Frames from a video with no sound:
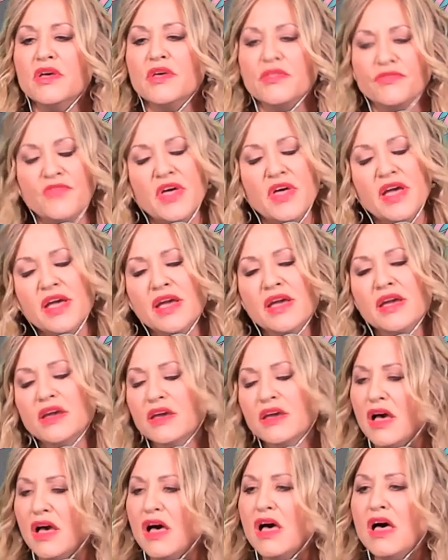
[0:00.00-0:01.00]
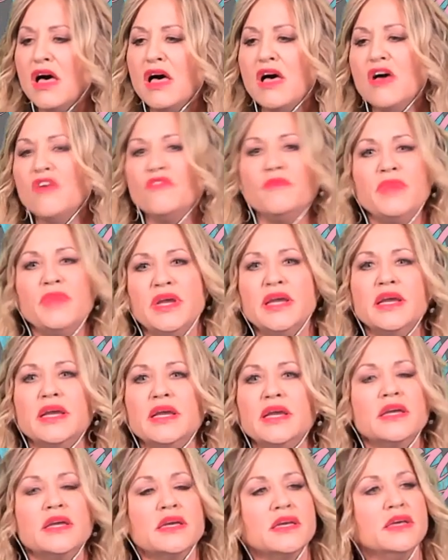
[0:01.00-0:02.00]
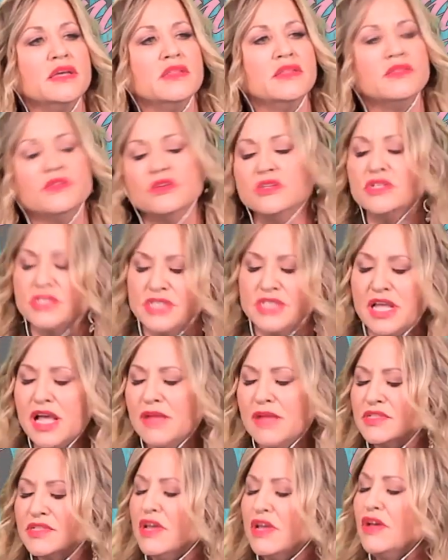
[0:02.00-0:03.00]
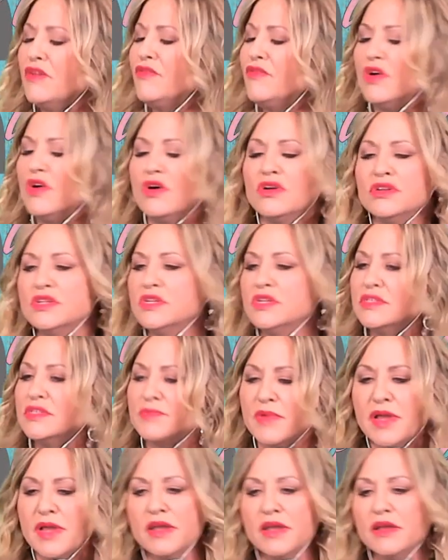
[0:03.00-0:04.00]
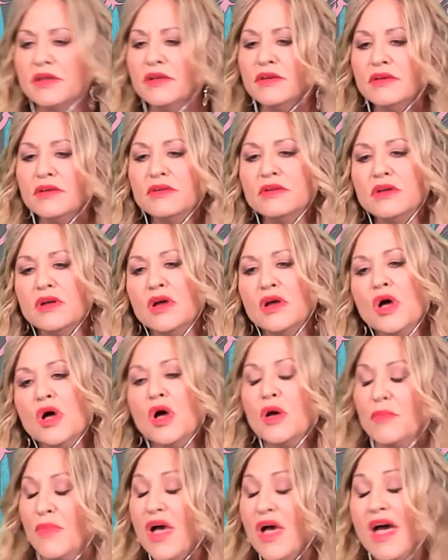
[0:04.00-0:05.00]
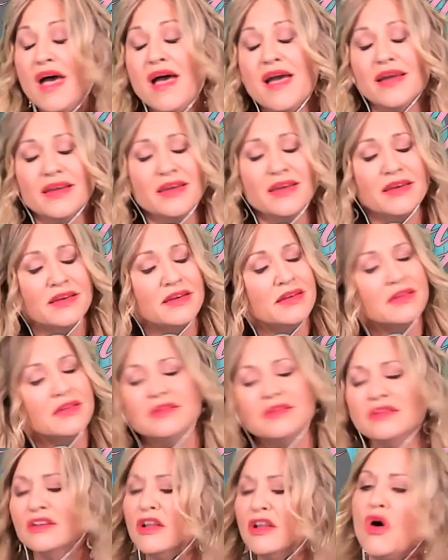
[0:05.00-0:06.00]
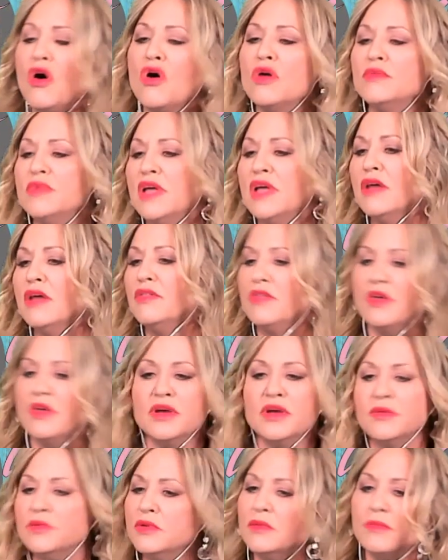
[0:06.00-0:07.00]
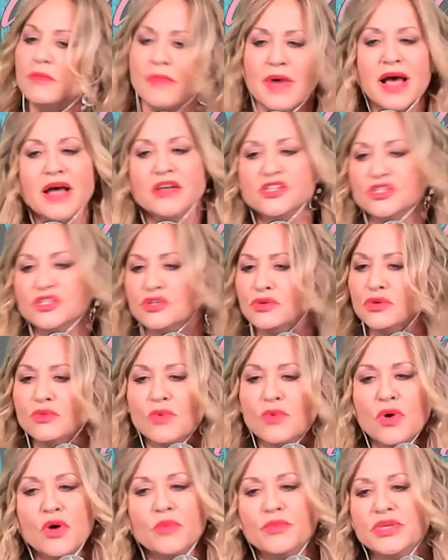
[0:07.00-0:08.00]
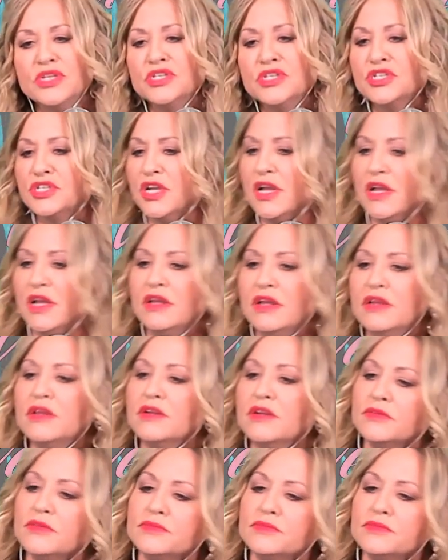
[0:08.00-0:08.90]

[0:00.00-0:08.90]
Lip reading: Think of me in the depths of your despair, making home down there, but mine sure won't be shared.